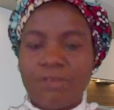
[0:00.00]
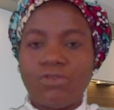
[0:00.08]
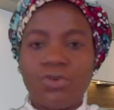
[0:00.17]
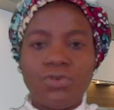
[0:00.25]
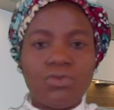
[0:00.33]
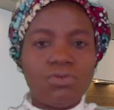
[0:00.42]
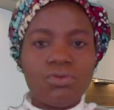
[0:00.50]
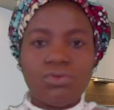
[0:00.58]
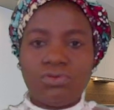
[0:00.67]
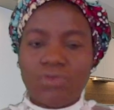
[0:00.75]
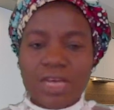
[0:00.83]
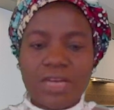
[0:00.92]
for you,
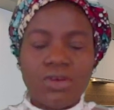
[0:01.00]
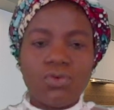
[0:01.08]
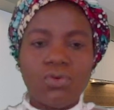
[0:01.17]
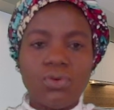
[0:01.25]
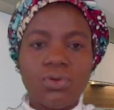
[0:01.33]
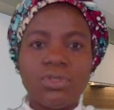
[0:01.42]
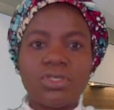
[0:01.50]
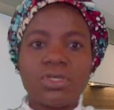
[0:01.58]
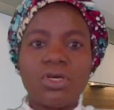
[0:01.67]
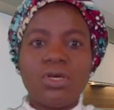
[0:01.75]
do any good,